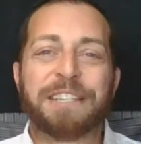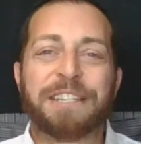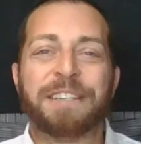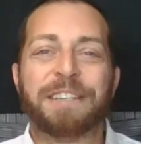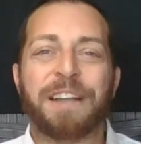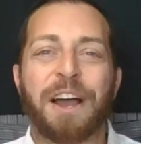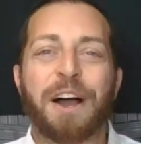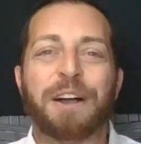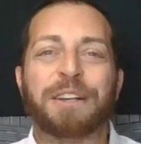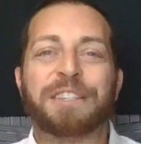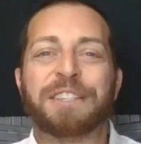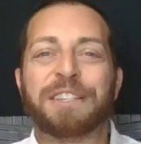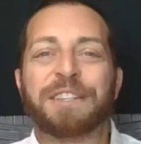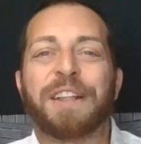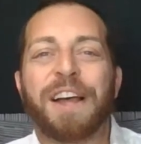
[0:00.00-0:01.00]
I
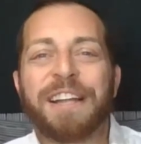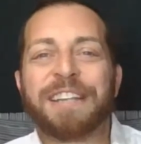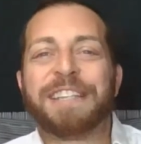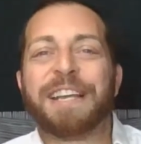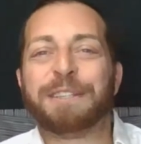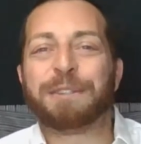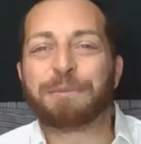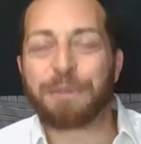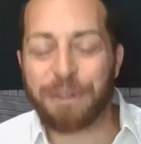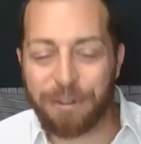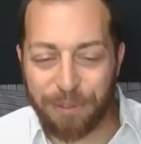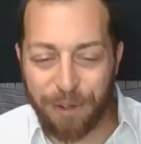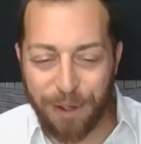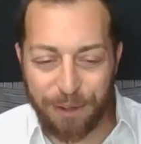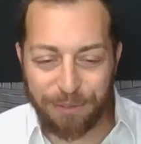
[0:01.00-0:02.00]
imagine Uggs and
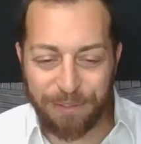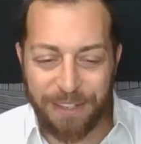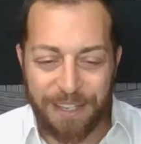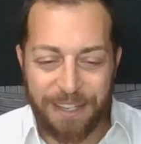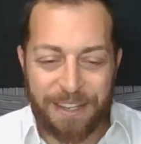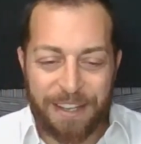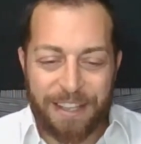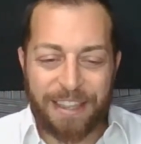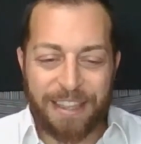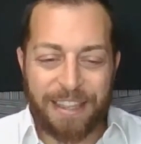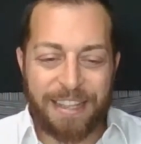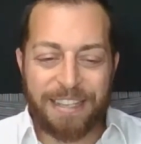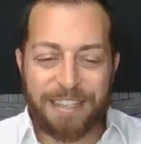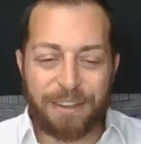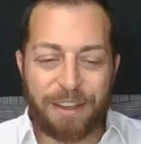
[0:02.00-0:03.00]
lattes were involved.
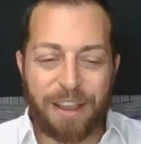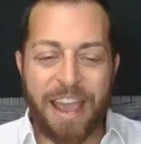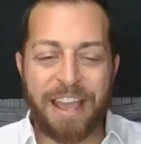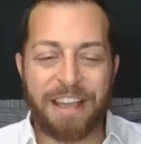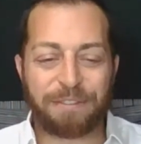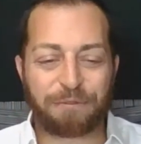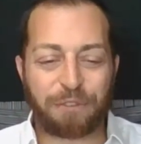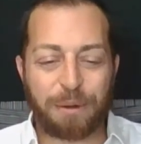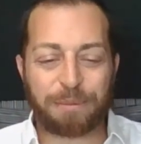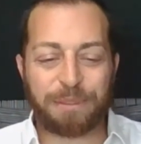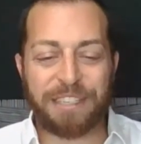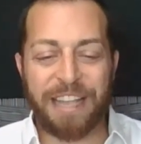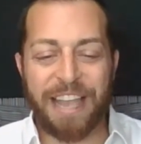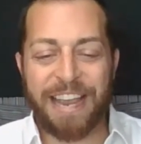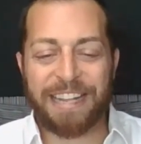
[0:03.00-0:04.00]

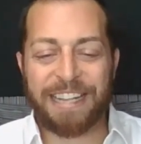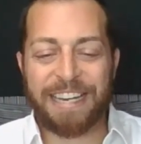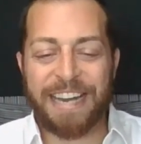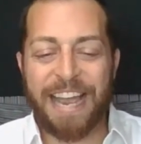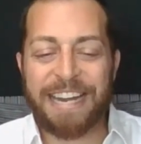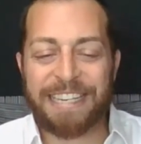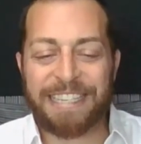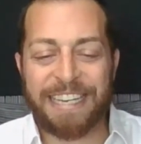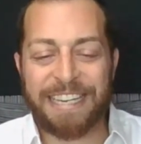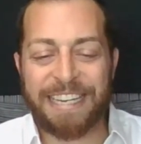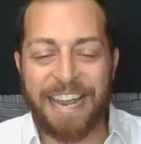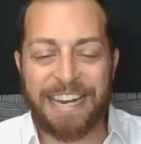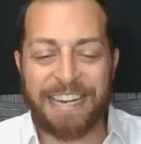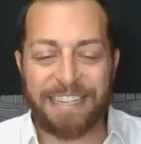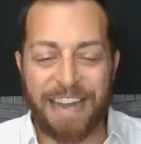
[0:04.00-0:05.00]
From Slate, the
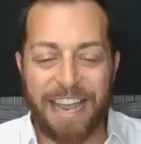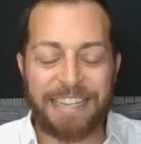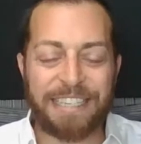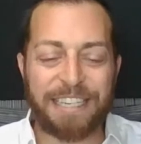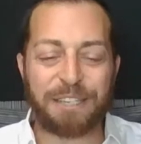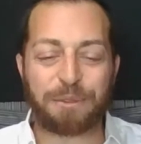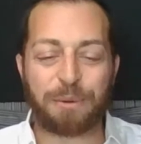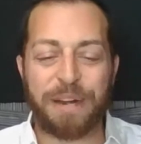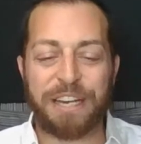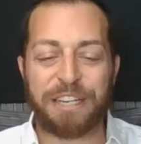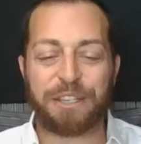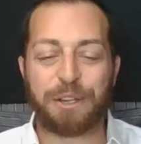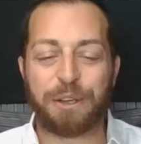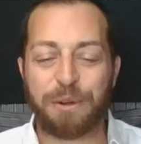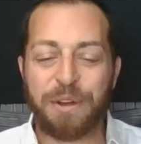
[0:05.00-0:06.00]

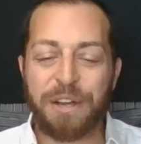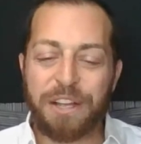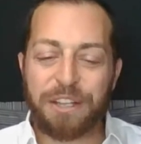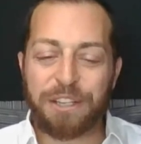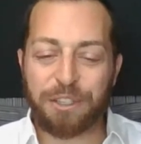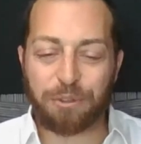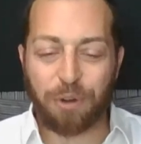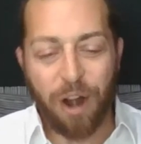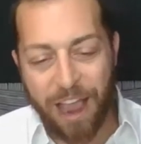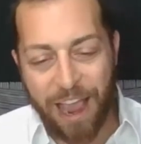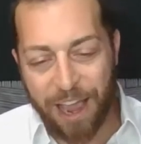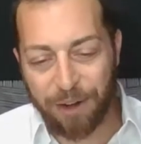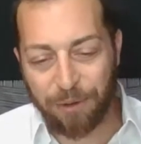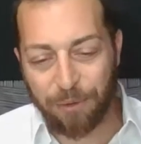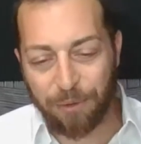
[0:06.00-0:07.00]
1922 Straw
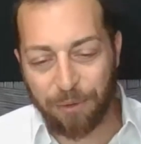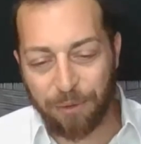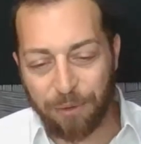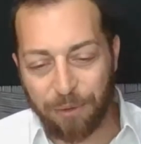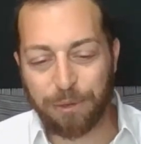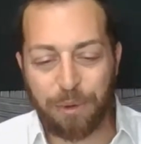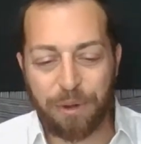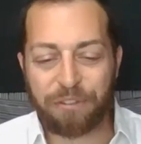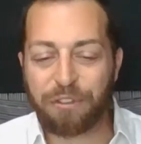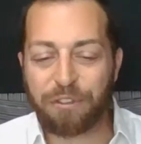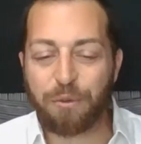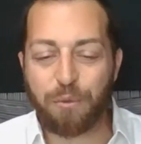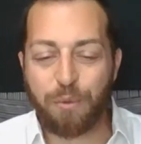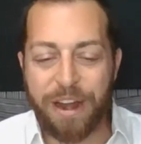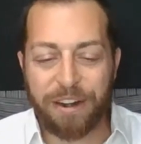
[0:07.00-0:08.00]
Hat Riot was
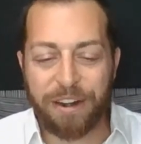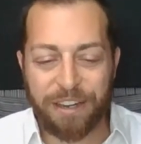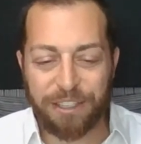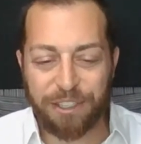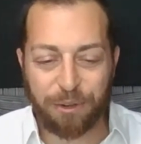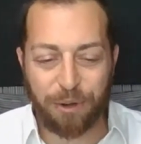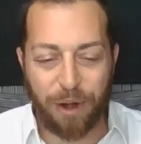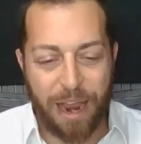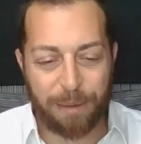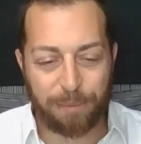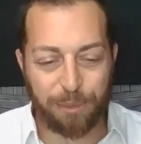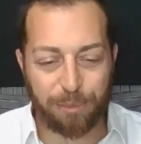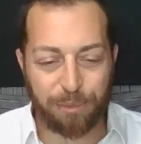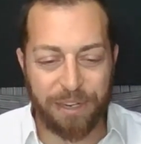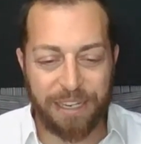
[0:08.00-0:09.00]
one of the weirdest
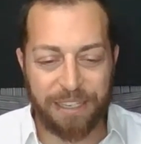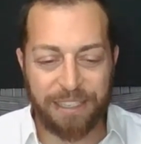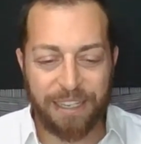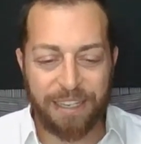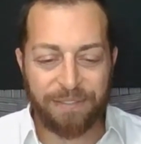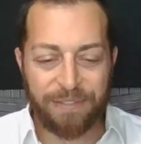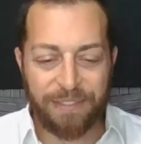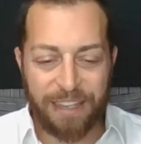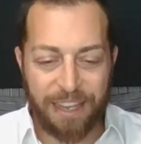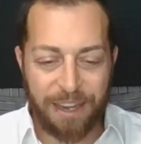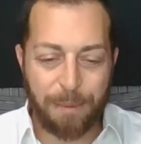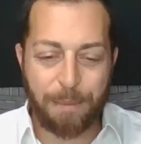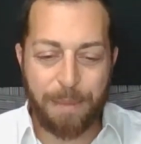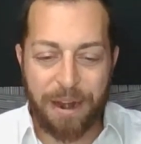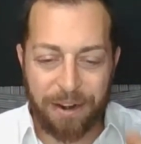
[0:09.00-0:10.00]
crime sprees
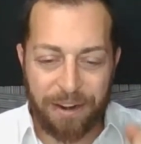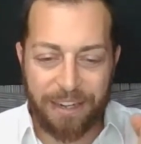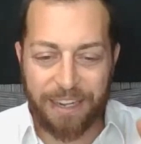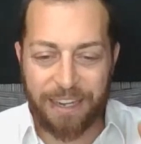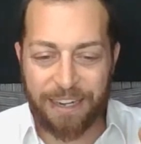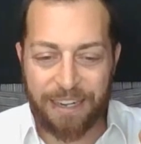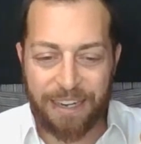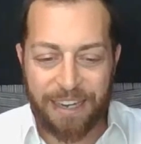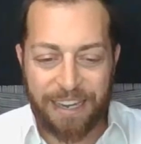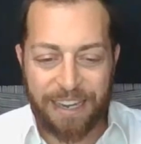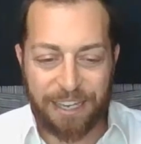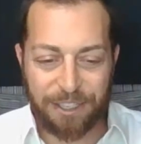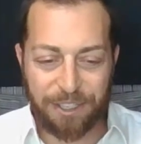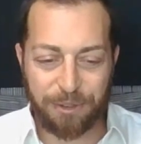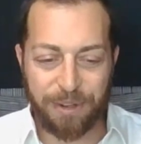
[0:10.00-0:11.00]
in American
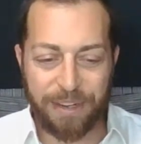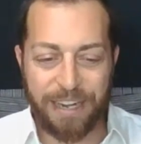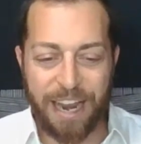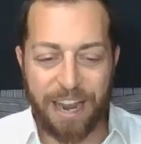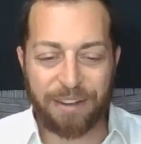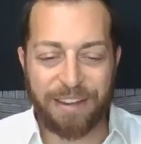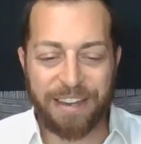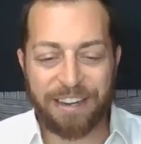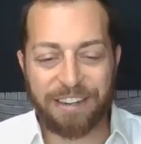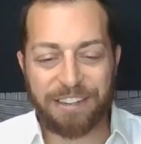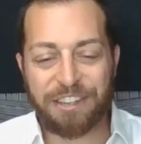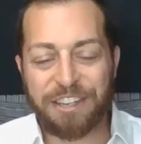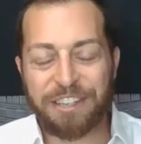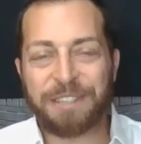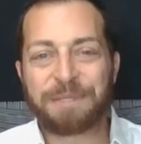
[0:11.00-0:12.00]
history. Now here,
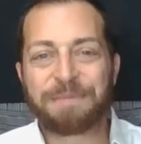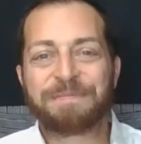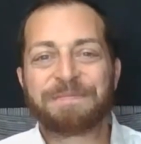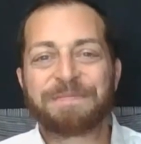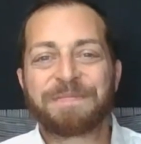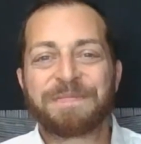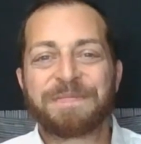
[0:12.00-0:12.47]
just